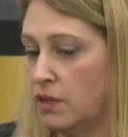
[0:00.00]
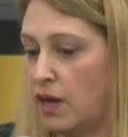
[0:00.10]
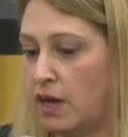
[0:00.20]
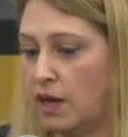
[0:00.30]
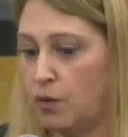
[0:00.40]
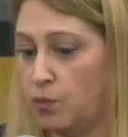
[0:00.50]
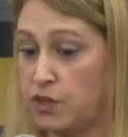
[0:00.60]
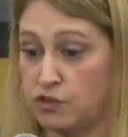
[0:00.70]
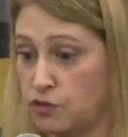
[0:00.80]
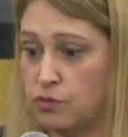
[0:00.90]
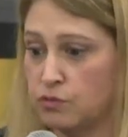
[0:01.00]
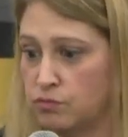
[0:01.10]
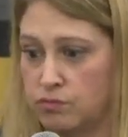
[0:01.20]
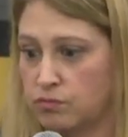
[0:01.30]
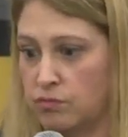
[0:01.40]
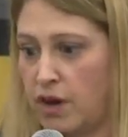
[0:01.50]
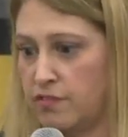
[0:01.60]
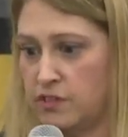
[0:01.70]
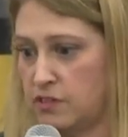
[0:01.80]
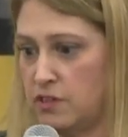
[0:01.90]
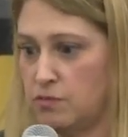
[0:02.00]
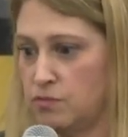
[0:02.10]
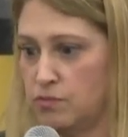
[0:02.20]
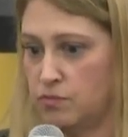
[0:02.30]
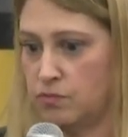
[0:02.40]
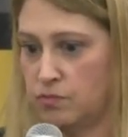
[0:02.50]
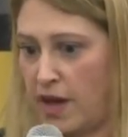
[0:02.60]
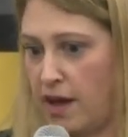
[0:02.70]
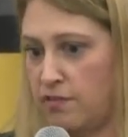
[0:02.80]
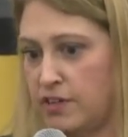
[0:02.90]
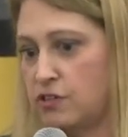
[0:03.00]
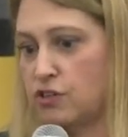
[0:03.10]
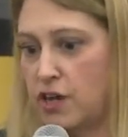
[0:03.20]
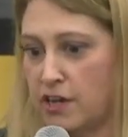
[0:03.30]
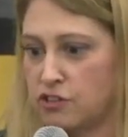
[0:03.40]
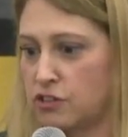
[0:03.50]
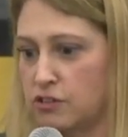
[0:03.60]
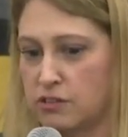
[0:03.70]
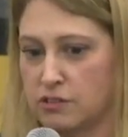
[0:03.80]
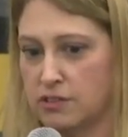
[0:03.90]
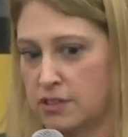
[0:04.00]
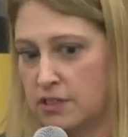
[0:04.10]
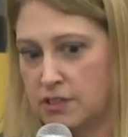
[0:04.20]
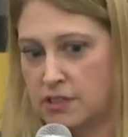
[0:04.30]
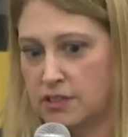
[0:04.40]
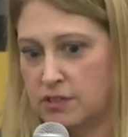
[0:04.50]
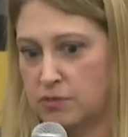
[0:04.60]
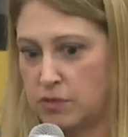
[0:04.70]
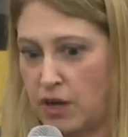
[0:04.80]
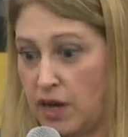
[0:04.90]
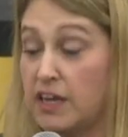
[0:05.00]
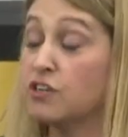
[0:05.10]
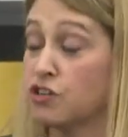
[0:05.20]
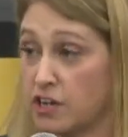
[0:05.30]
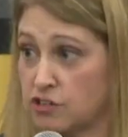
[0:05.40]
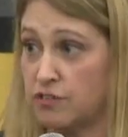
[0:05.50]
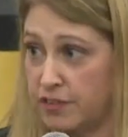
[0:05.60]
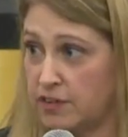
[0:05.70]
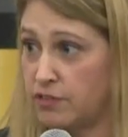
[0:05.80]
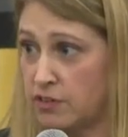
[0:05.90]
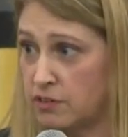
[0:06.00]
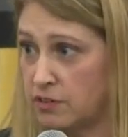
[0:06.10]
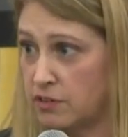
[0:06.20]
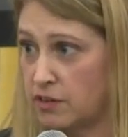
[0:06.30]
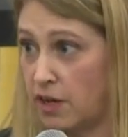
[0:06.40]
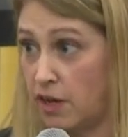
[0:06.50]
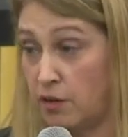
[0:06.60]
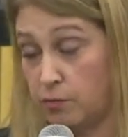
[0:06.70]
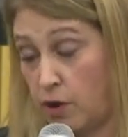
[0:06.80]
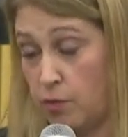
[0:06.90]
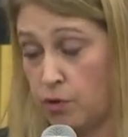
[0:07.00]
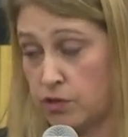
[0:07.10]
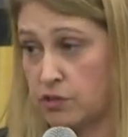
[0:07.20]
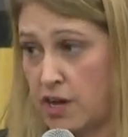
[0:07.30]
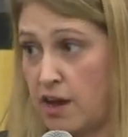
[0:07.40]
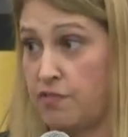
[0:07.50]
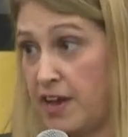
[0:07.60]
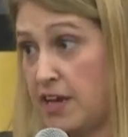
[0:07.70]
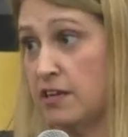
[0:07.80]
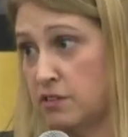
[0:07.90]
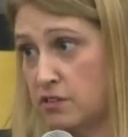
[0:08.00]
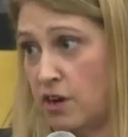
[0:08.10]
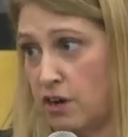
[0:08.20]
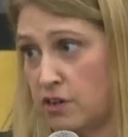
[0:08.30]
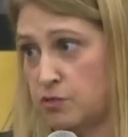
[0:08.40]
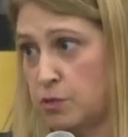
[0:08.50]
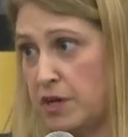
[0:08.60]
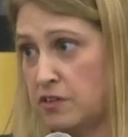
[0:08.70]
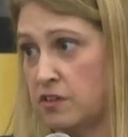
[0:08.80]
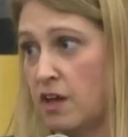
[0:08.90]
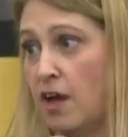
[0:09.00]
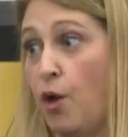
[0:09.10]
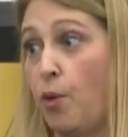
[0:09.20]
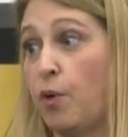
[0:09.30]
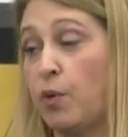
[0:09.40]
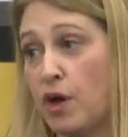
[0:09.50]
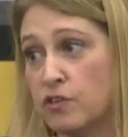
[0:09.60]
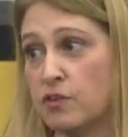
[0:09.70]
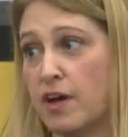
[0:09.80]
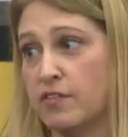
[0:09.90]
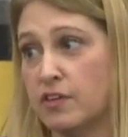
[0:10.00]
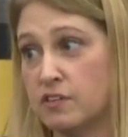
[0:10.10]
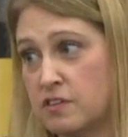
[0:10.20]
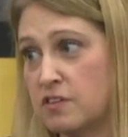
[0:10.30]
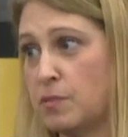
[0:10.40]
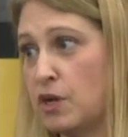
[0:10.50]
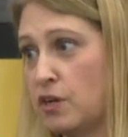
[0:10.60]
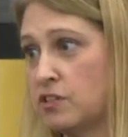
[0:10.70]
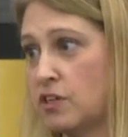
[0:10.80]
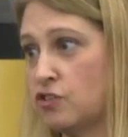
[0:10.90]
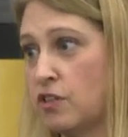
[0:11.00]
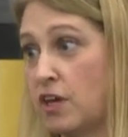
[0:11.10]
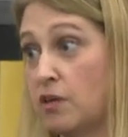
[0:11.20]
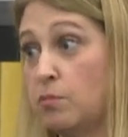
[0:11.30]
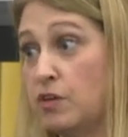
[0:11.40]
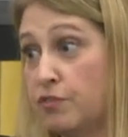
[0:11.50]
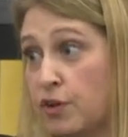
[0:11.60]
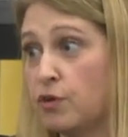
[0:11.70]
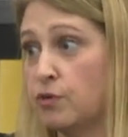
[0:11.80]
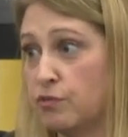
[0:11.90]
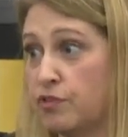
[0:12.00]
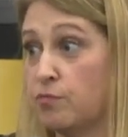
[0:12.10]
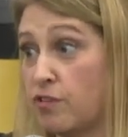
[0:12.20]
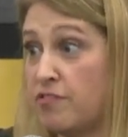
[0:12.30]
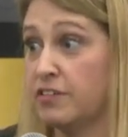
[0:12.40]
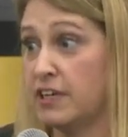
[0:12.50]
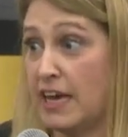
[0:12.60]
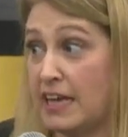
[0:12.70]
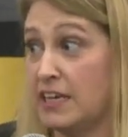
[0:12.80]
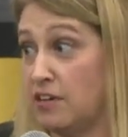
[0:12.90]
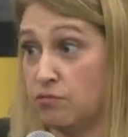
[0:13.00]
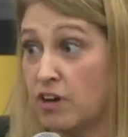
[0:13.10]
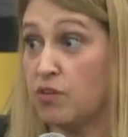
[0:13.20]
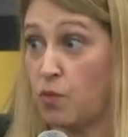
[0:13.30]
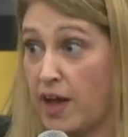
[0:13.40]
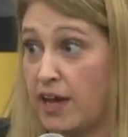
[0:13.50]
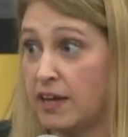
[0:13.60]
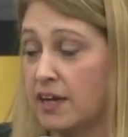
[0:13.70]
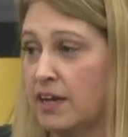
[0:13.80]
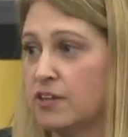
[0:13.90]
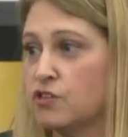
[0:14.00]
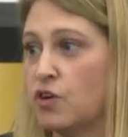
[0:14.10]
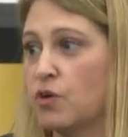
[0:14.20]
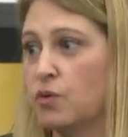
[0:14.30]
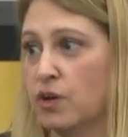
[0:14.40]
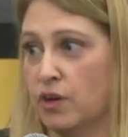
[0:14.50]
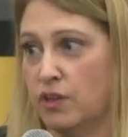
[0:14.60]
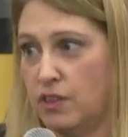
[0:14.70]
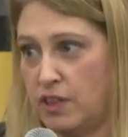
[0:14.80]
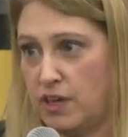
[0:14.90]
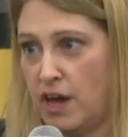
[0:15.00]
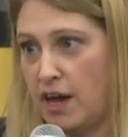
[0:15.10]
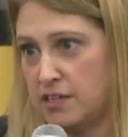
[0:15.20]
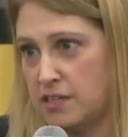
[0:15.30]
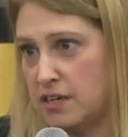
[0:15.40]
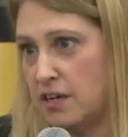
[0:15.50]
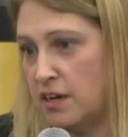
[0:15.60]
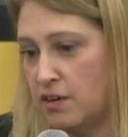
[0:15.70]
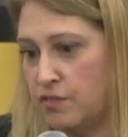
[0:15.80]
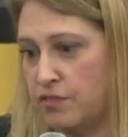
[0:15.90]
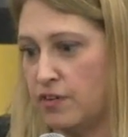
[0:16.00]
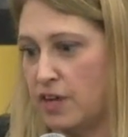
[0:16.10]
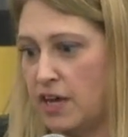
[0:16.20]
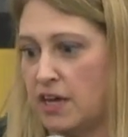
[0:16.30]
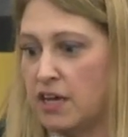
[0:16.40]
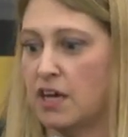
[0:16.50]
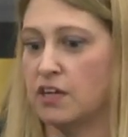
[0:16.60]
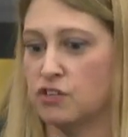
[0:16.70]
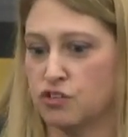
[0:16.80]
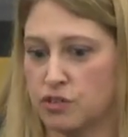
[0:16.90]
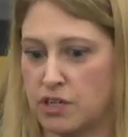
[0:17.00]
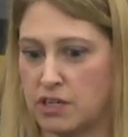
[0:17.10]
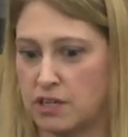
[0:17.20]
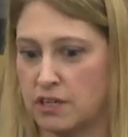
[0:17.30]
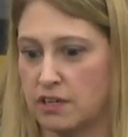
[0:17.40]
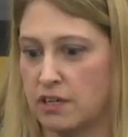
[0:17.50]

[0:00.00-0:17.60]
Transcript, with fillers: uh, we do, obviously, have international, uh, an international flavor, uh, our work staff and our customer base. But we also have a system and architecture that can be flown from roughly any runway. So the idea of a country